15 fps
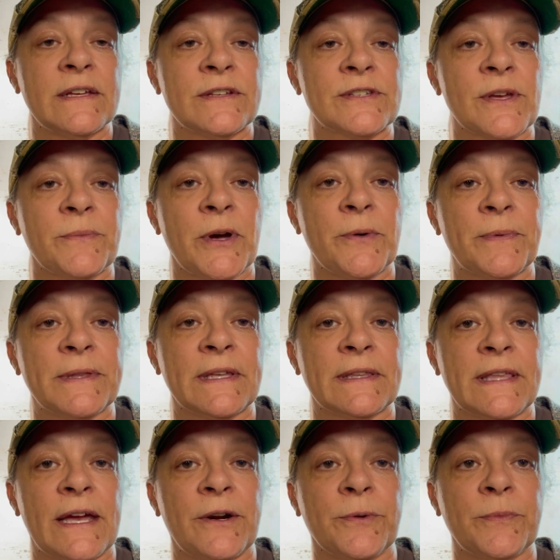So I'm hoping that
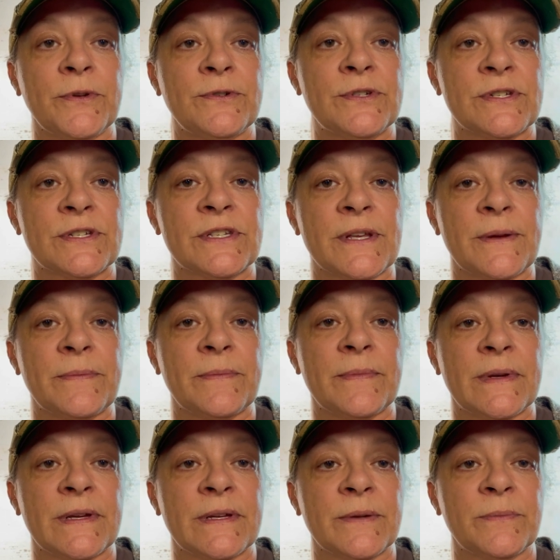that'll boost some